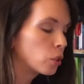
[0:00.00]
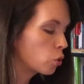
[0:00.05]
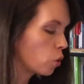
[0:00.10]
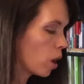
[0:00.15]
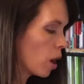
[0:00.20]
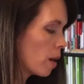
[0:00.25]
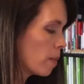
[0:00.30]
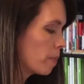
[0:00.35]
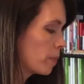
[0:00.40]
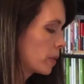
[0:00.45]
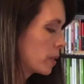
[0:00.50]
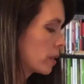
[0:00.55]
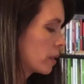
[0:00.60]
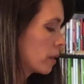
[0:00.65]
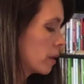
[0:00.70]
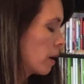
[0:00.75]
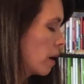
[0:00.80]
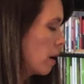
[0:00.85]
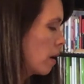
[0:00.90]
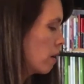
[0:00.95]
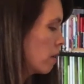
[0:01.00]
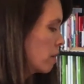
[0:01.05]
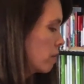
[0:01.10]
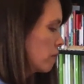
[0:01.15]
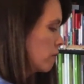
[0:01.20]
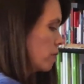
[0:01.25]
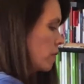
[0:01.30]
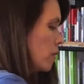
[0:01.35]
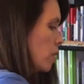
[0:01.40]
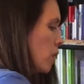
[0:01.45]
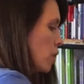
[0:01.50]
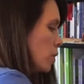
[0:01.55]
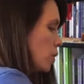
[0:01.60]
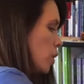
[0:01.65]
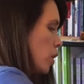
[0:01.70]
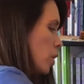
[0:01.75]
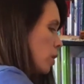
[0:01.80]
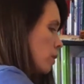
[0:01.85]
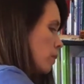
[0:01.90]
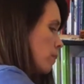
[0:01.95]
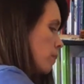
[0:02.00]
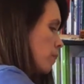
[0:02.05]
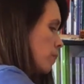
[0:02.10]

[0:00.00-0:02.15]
drops of On Guard.